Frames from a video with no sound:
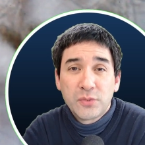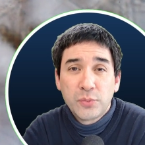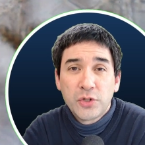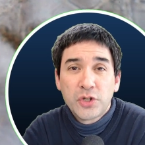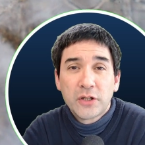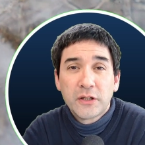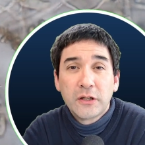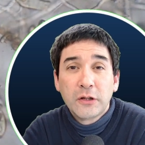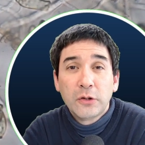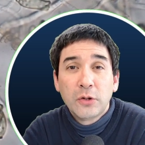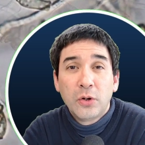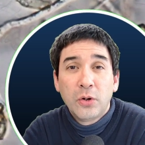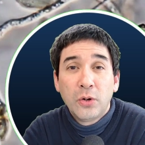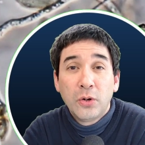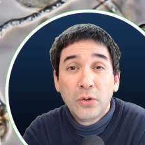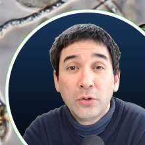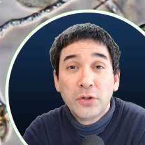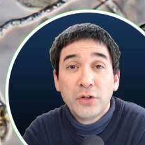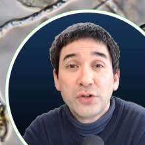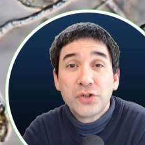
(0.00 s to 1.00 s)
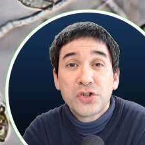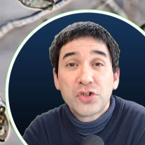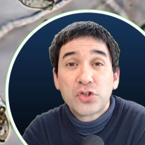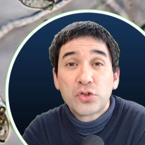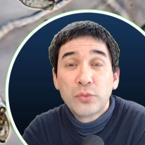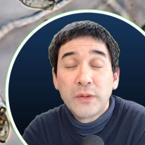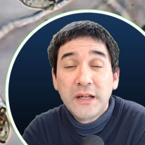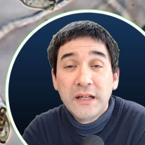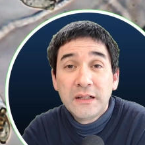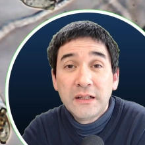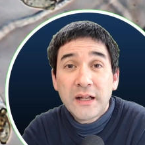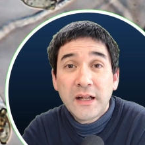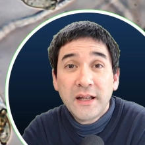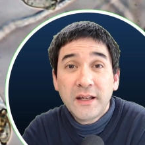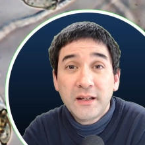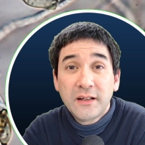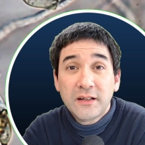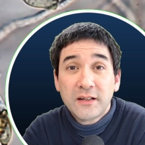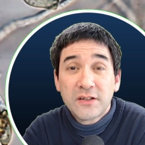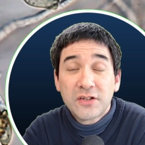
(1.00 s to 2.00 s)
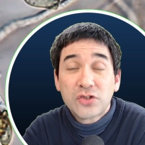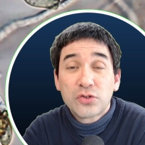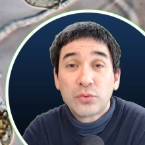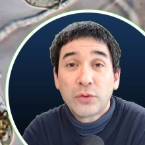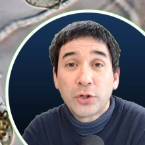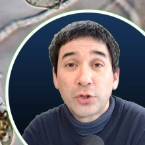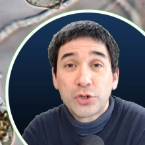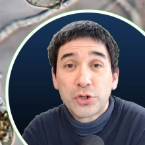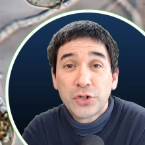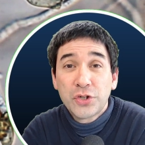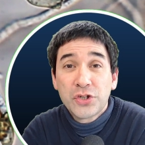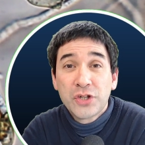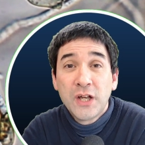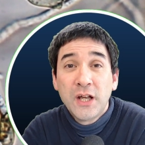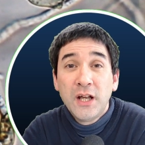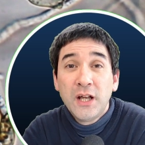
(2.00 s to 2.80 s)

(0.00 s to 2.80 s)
which are the long string-like uh, structures,